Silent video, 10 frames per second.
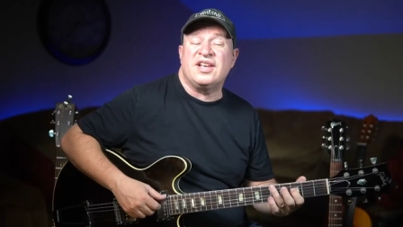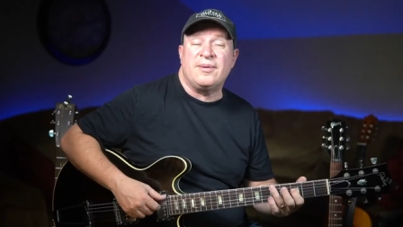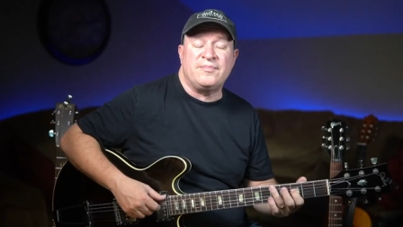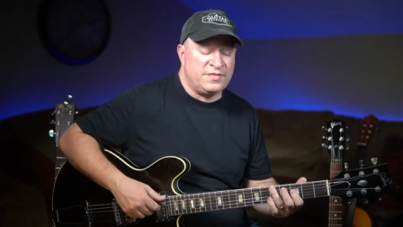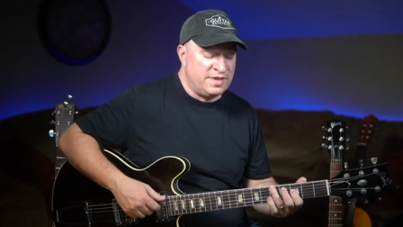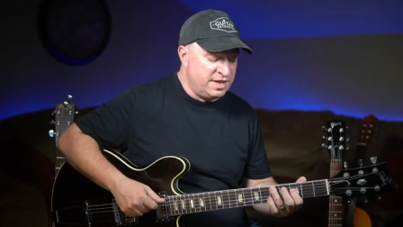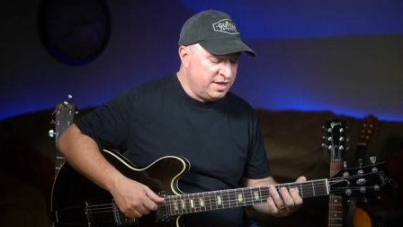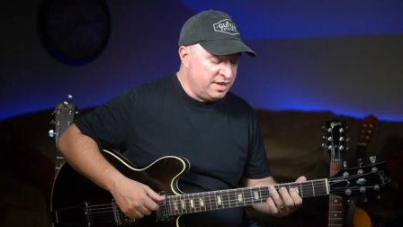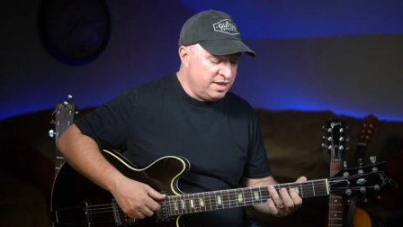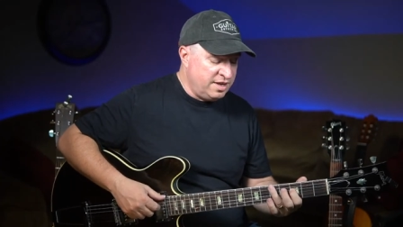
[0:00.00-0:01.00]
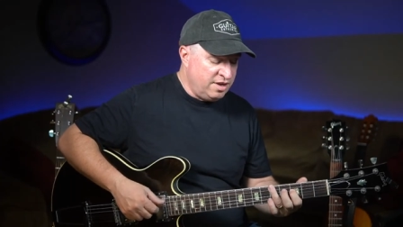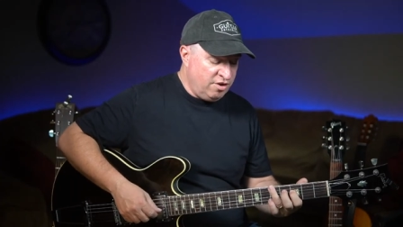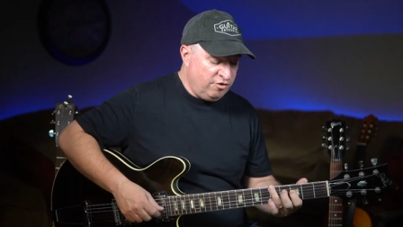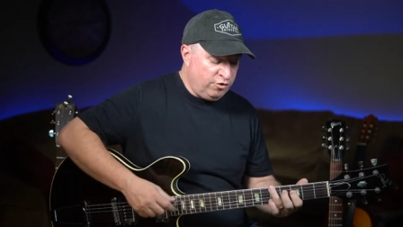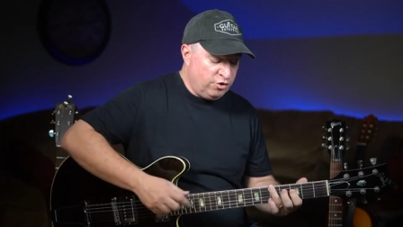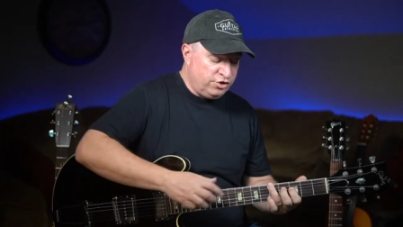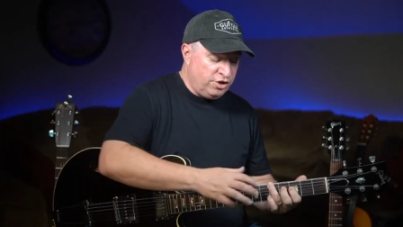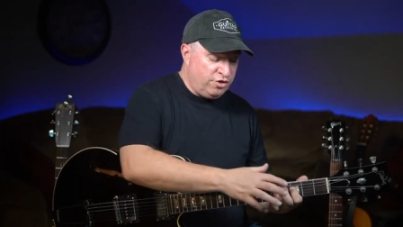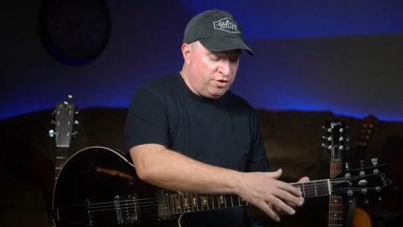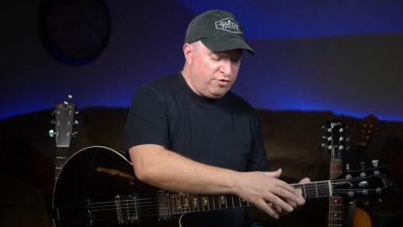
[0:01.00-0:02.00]
now.
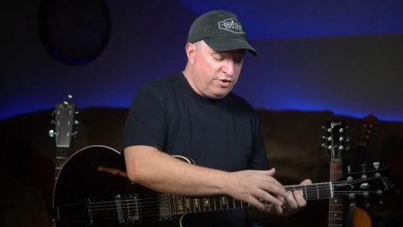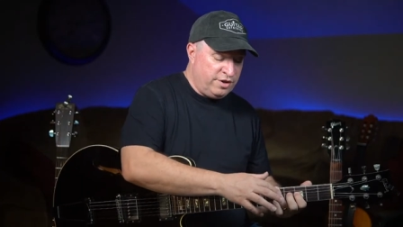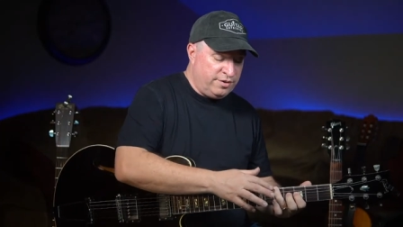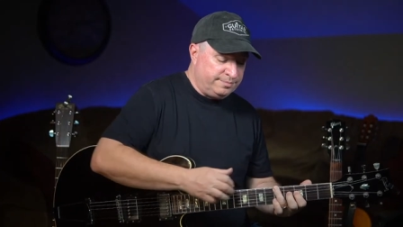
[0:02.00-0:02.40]
First and third finger.